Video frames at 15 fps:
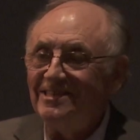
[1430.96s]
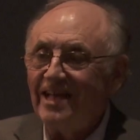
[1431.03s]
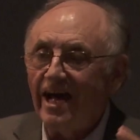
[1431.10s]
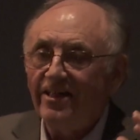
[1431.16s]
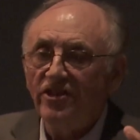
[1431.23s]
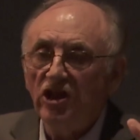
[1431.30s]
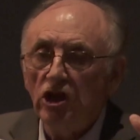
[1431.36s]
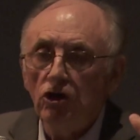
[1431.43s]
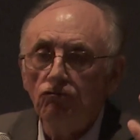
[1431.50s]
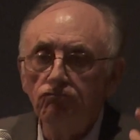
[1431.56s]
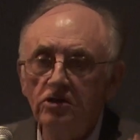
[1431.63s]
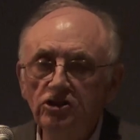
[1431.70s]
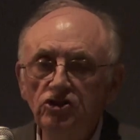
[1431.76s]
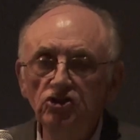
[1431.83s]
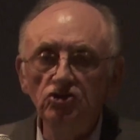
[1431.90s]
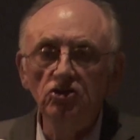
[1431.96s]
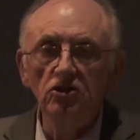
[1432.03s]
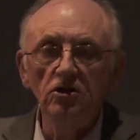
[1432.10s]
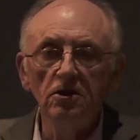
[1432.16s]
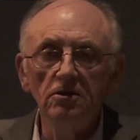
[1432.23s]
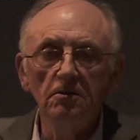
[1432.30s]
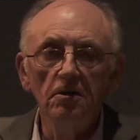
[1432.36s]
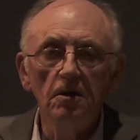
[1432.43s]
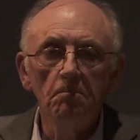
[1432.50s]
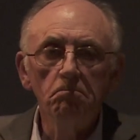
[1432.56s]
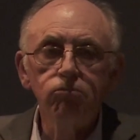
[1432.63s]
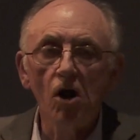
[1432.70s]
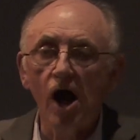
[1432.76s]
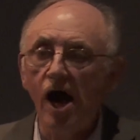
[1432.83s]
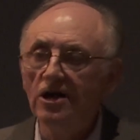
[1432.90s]
that the original
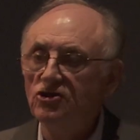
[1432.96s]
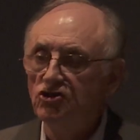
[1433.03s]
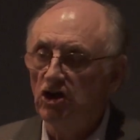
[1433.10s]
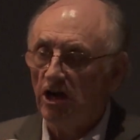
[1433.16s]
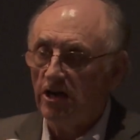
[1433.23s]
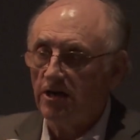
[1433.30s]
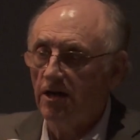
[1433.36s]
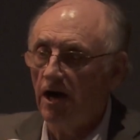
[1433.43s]
project